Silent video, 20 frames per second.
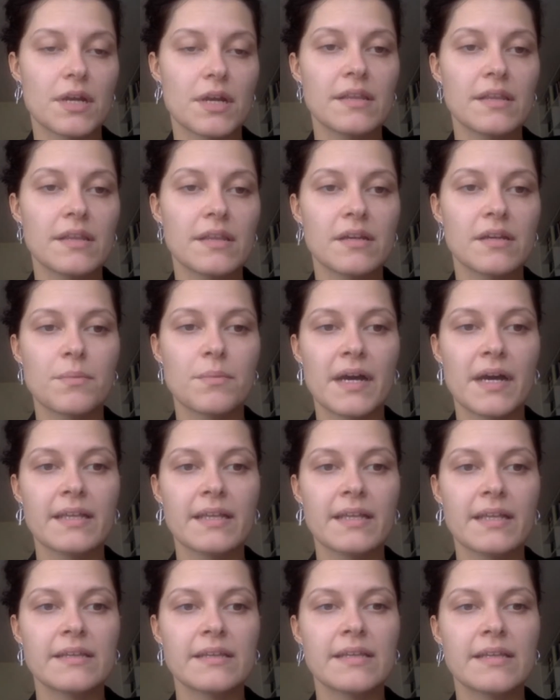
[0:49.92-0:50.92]
can train their
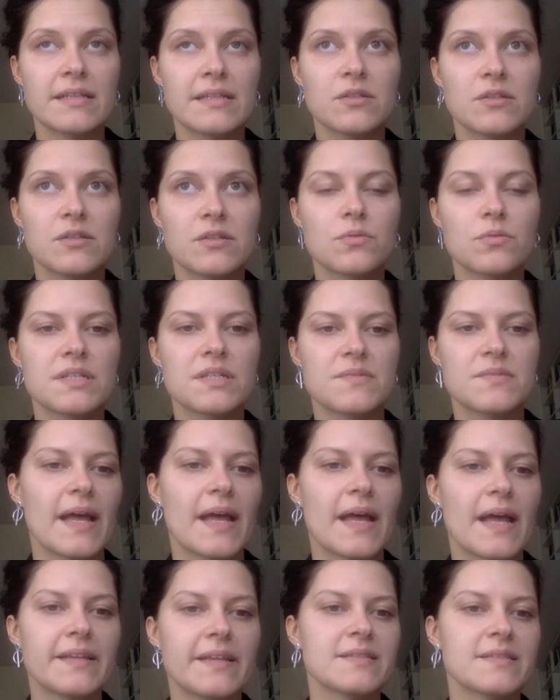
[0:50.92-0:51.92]
mind towards
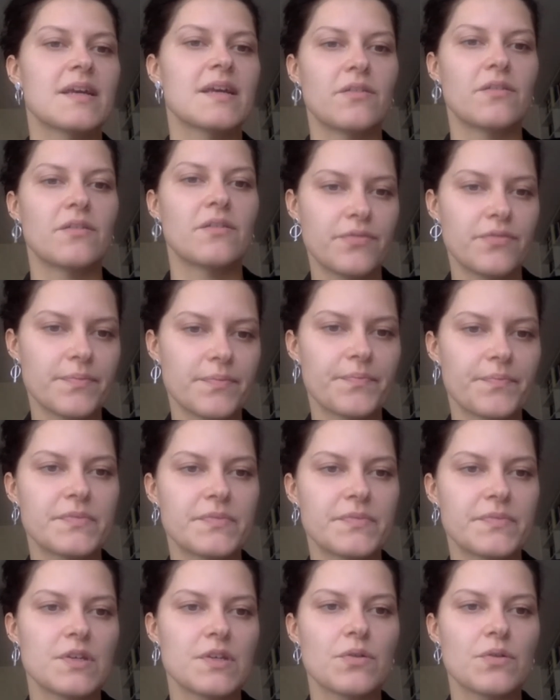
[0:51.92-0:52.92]
balanced self
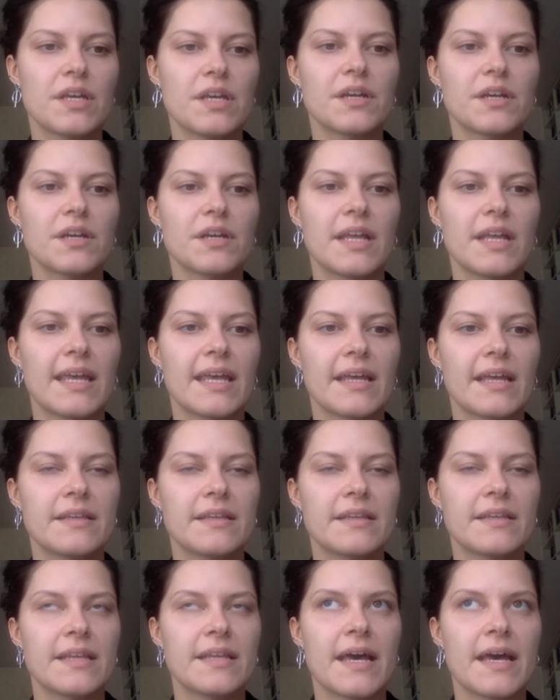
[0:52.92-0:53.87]
where they can